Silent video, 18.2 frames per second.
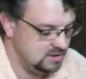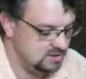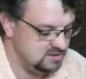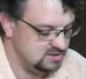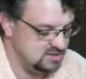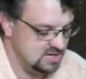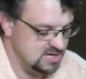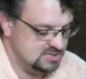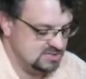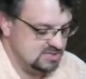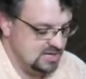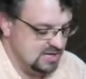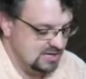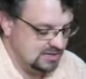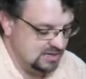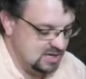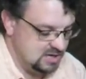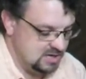It does
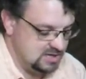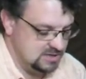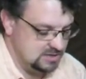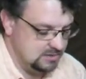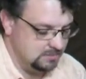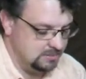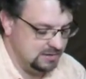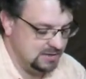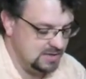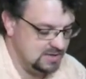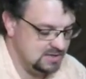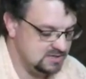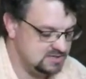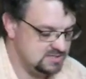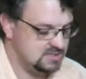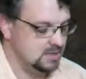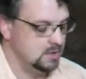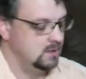not lock into
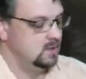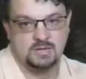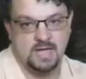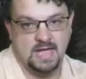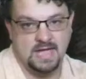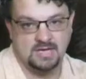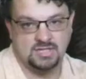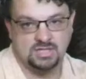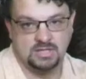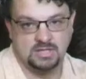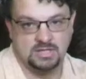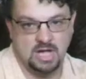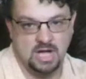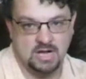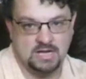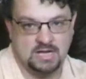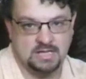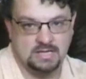place. To actually
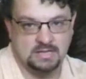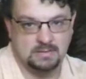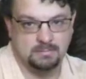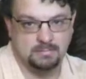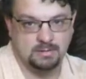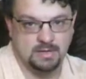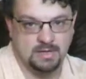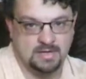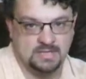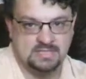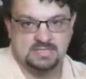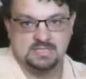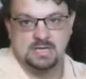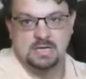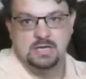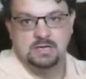lock it into place,